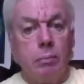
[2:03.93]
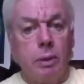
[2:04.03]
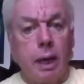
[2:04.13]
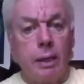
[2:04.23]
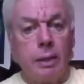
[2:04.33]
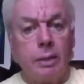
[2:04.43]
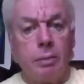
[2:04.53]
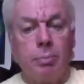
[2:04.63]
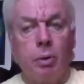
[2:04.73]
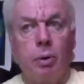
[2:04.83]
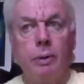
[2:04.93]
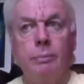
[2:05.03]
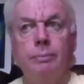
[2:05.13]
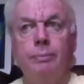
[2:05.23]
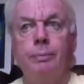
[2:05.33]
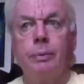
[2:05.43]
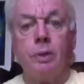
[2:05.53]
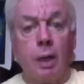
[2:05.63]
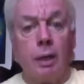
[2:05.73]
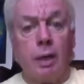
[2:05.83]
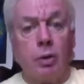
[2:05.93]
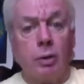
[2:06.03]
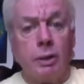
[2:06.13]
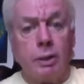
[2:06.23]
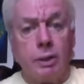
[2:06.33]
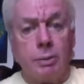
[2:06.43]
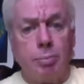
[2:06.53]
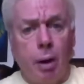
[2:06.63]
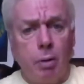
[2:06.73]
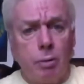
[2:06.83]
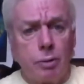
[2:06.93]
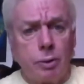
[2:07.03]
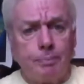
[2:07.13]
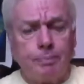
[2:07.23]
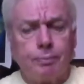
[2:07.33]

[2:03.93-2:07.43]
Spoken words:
gaining support, certainly according to these polls.